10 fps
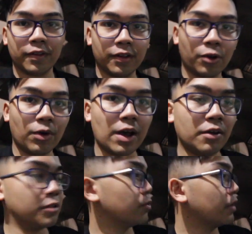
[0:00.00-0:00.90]
and the
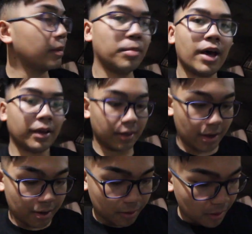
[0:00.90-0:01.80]
ground is ready back
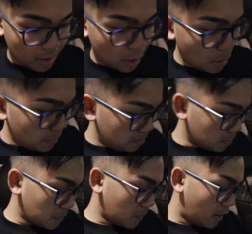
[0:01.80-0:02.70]
there.
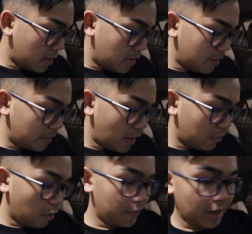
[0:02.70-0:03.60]
Um,
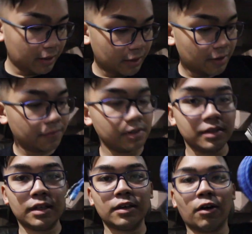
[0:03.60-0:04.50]
now all we got left
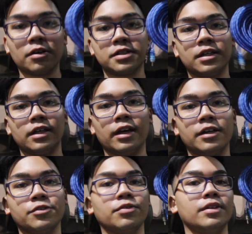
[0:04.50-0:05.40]
is the
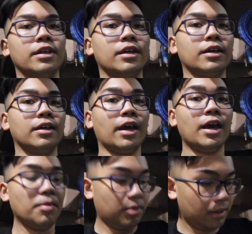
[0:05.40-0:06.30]
RCAs for the
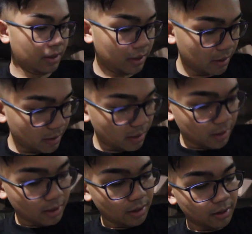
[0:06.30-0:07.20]
amp
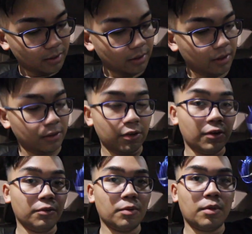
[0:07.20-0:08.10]
and then
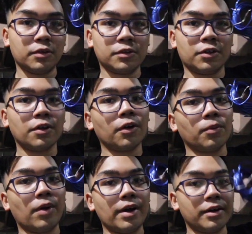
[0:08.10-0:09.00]
your remote turn
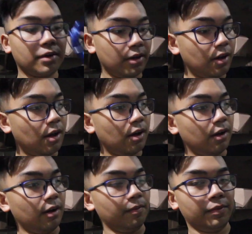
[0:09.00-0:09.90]
on wire.
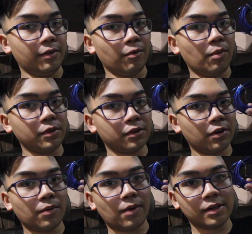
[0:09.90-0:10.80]
Um, the remote turn
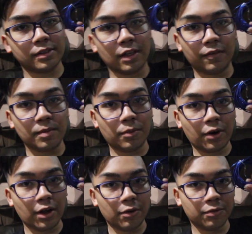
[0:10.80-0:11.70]
on wire is definitely
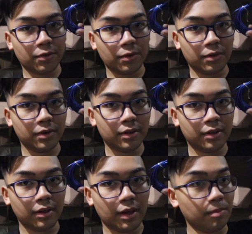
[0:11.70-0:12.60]
more helpful
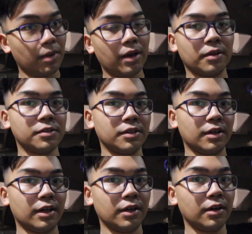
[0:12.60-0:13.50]
and better
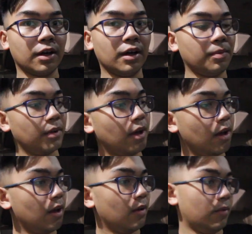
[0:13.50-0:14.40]
to uh, hook up
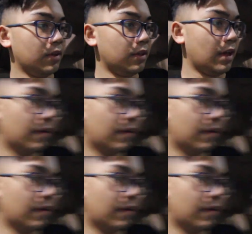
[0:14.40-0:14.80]
when you